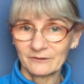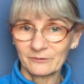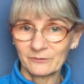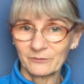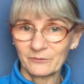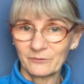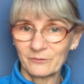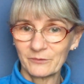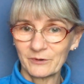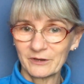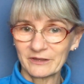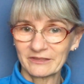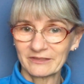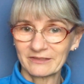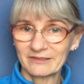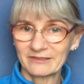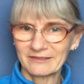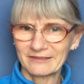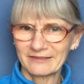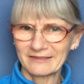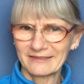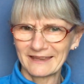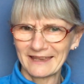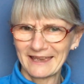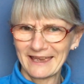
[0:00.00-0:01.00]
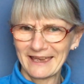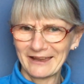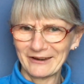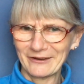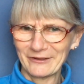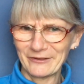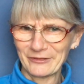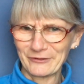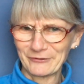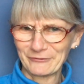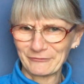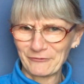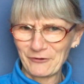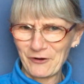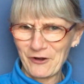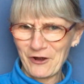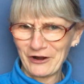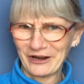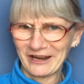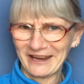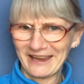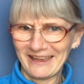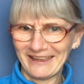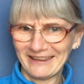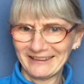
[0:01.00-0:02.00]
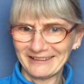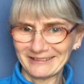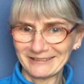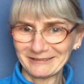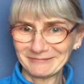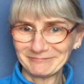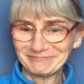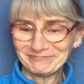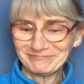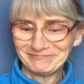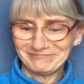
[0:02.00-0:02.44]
with the head on the wrong end.